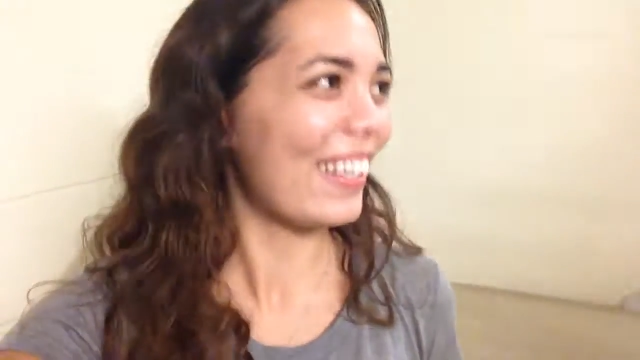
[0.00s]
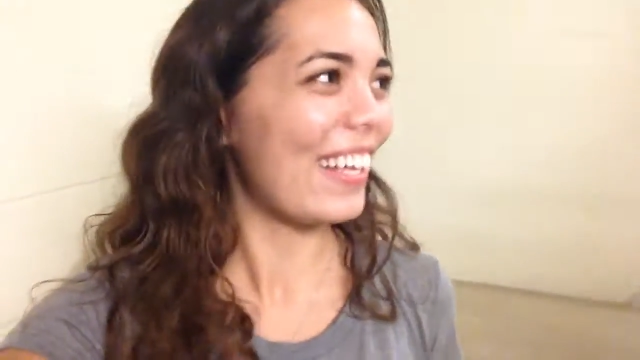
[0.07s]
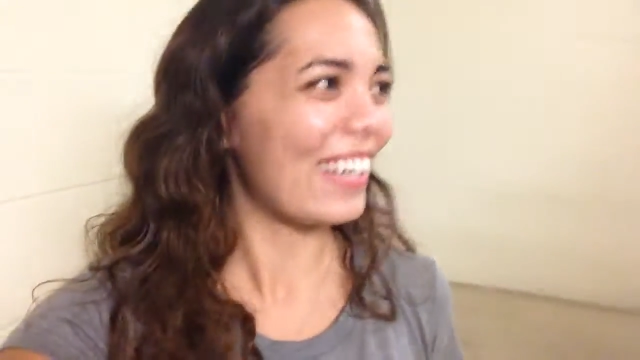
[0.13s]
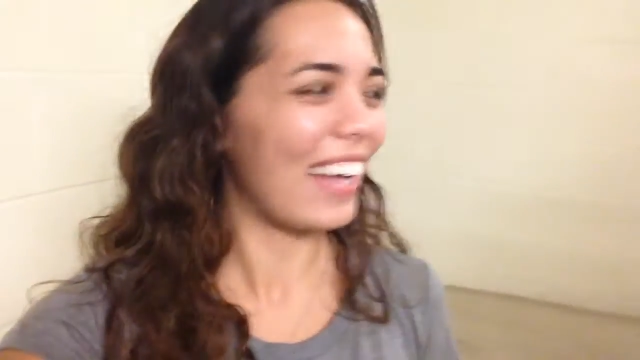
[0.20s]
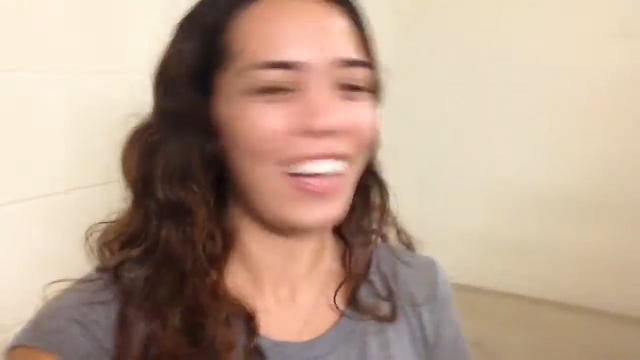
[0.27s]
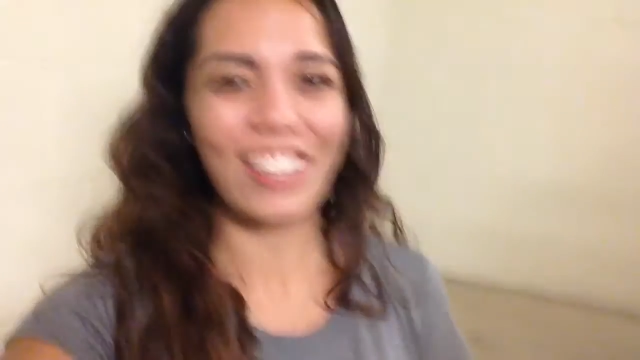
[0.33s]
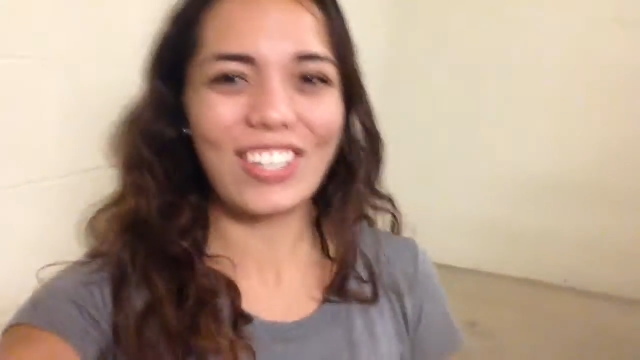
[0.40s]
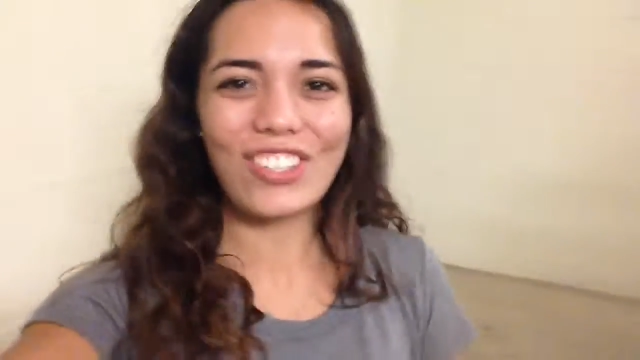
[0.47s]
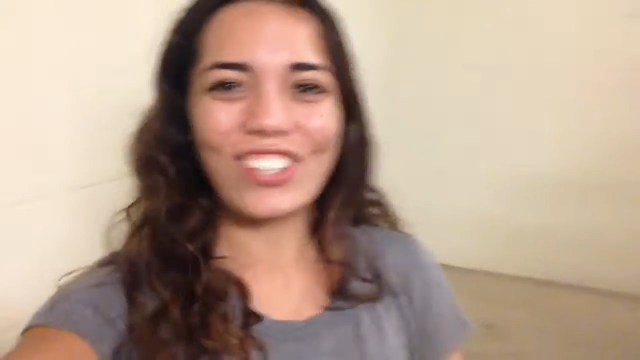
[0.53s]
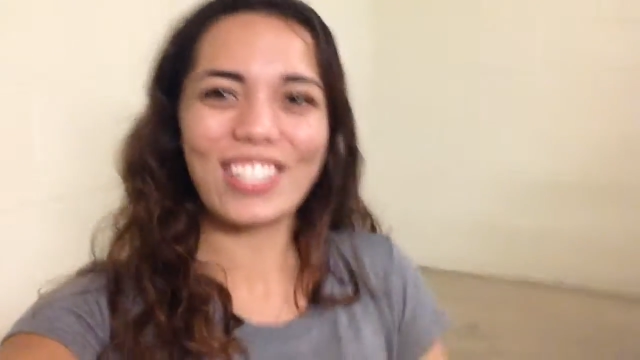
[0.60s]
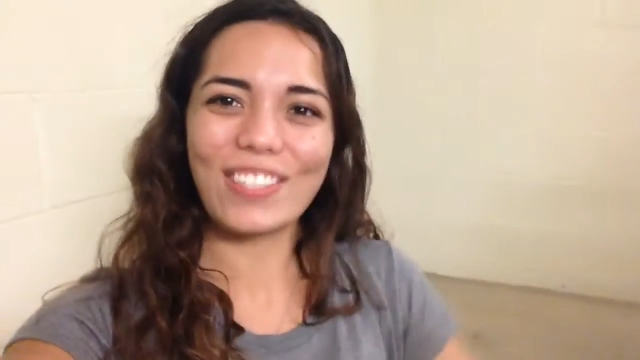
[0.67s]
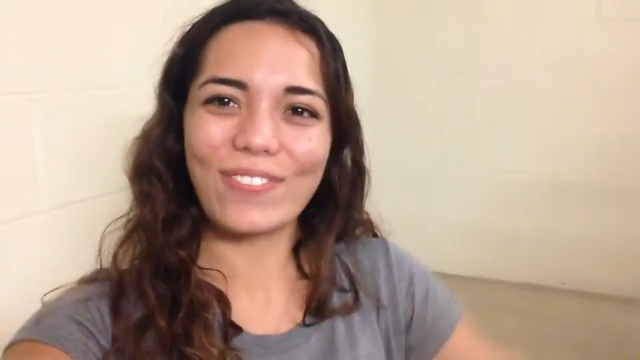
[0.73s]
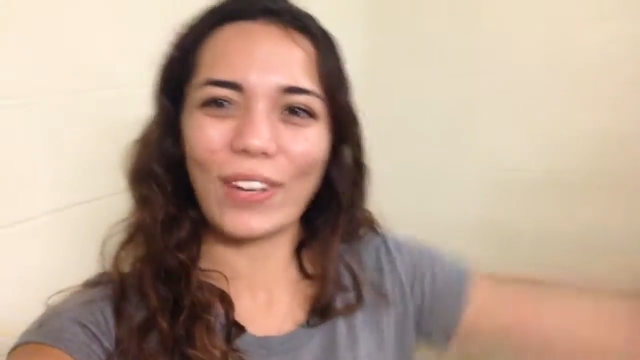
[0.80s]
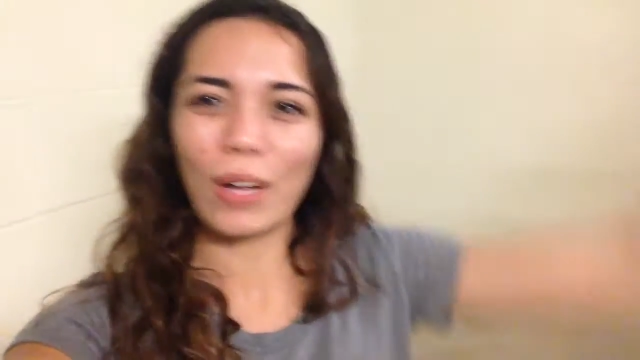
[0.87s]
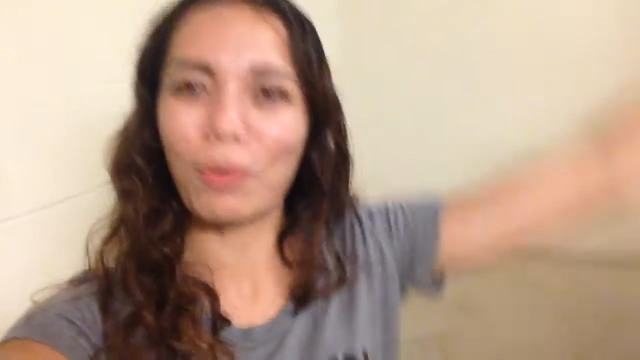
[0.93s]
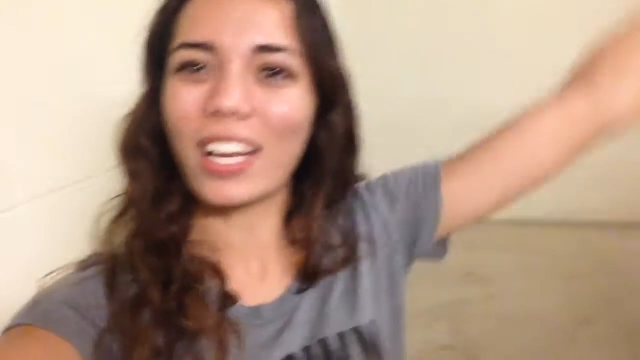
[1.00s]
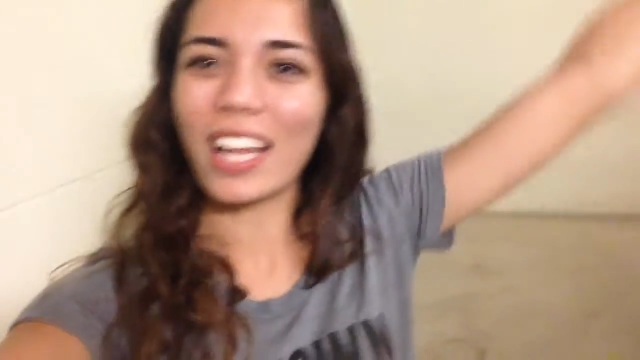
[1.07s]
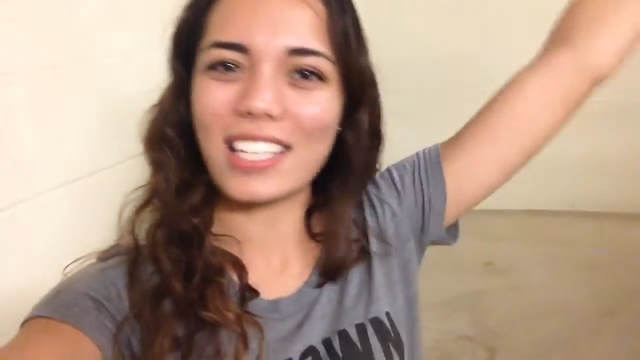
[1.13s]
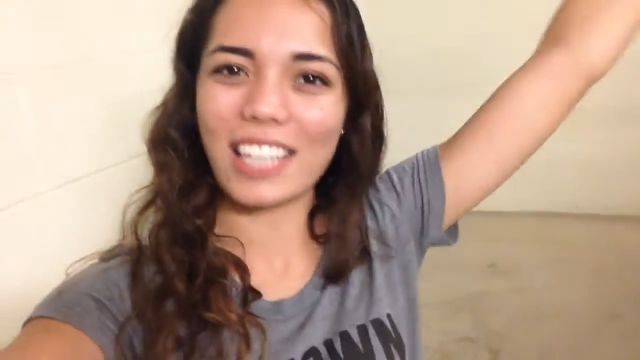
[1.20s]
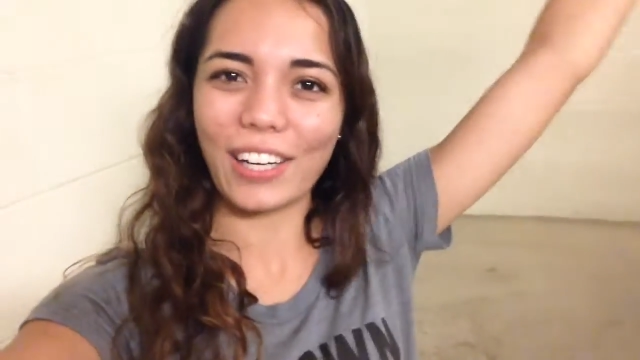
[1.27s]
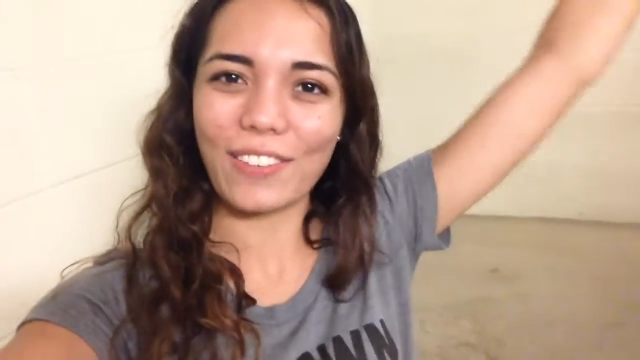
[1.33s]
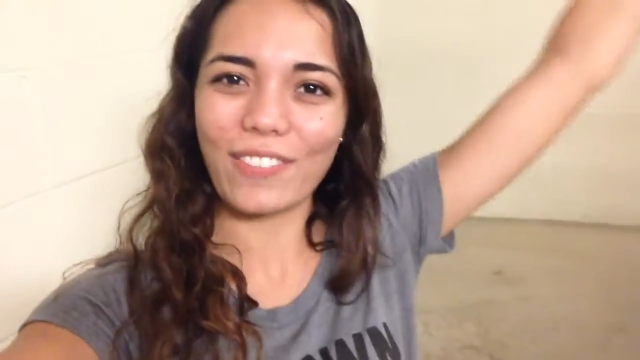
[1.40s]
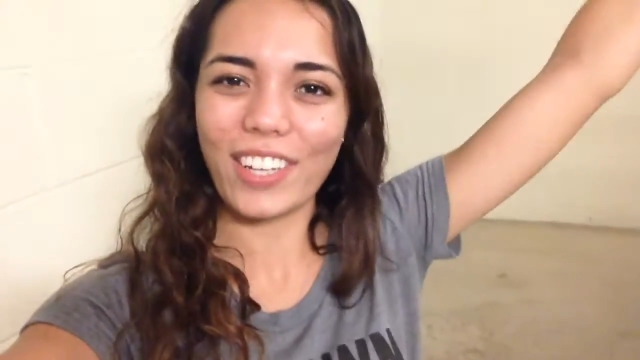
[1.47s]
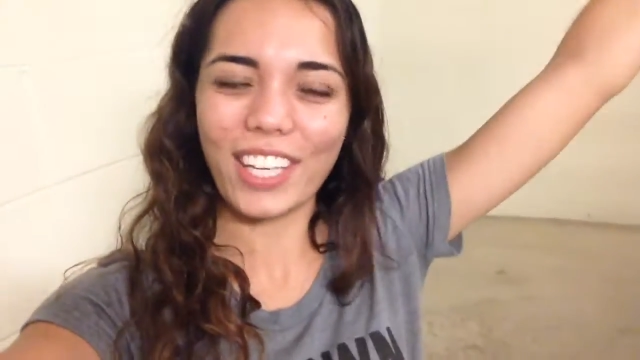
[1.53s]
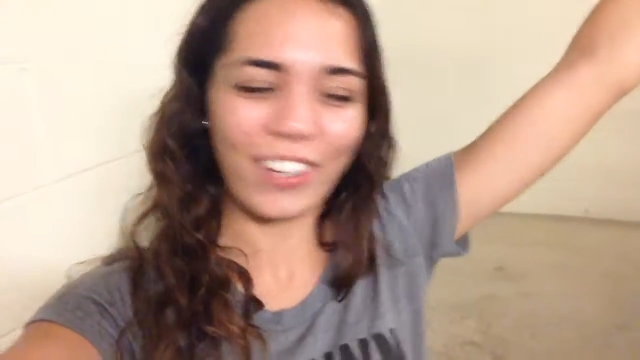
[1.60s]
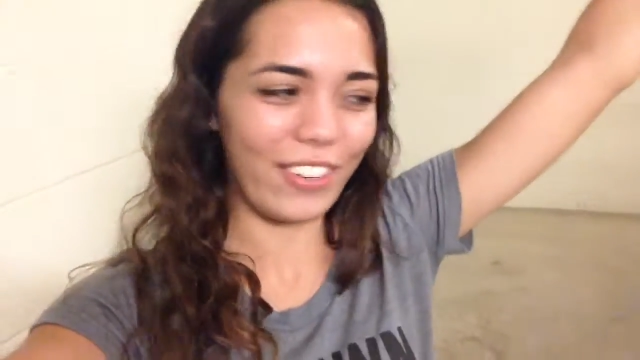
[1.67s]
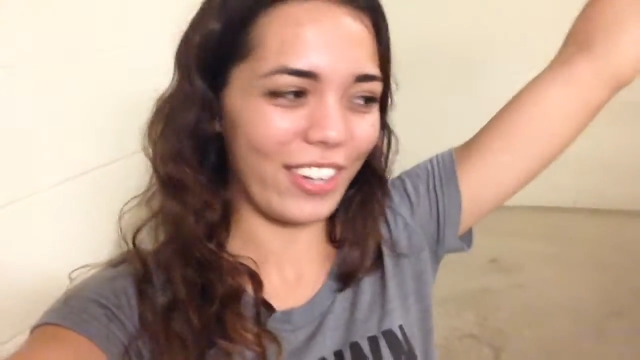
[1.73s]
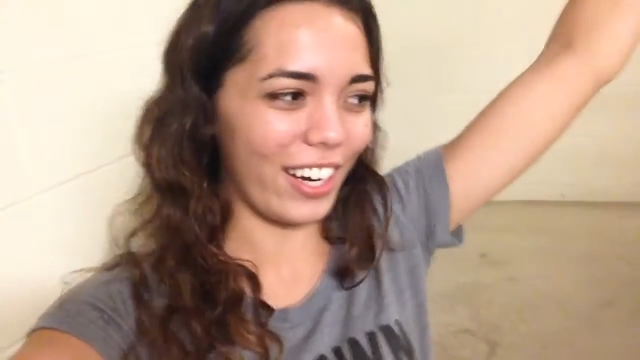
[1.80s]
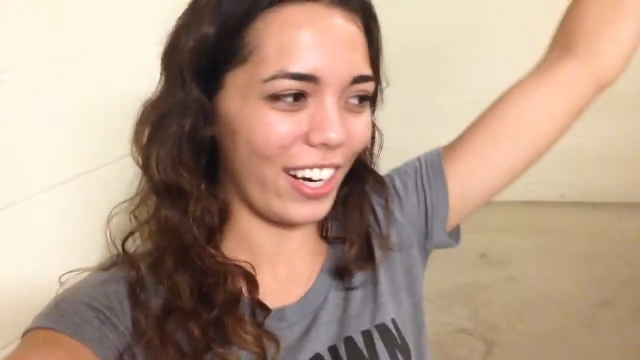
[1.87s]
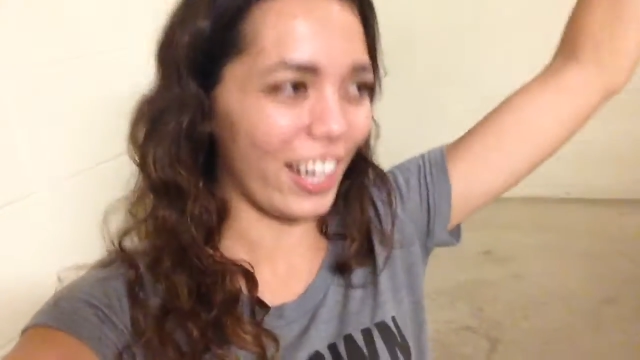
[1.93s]
Like, I could just film an entire
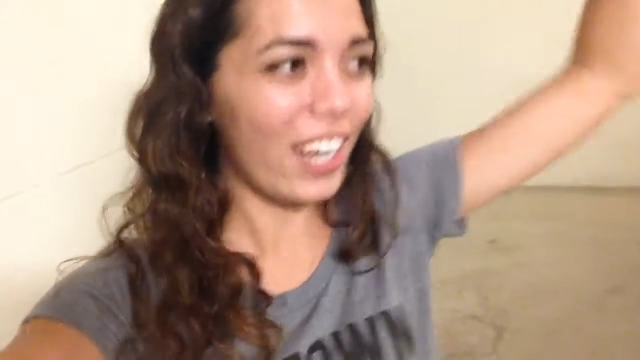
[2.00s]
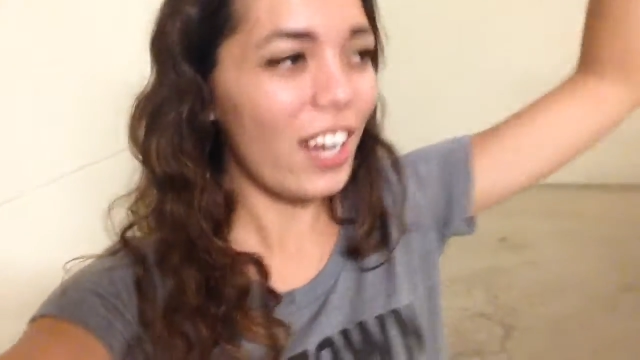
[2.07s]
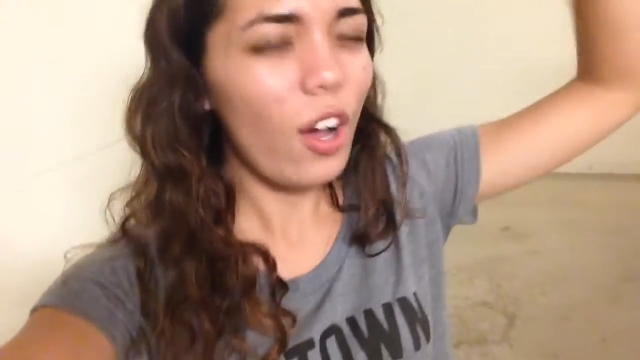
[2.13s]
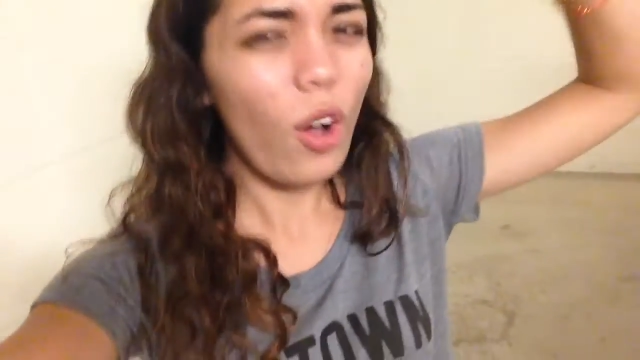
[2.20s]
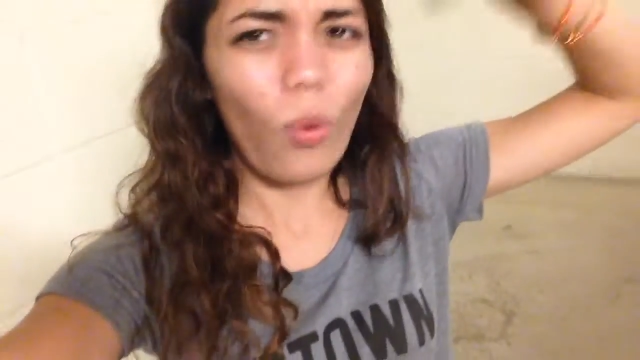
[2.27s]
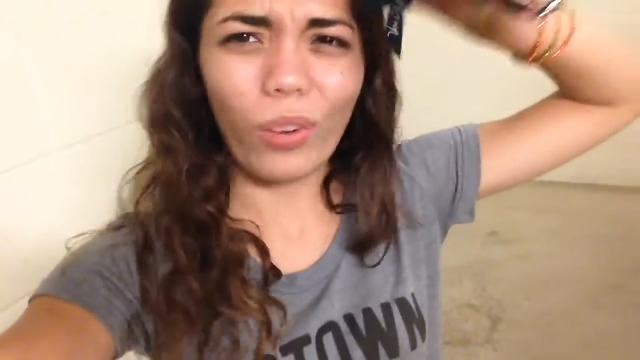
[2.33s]
video here.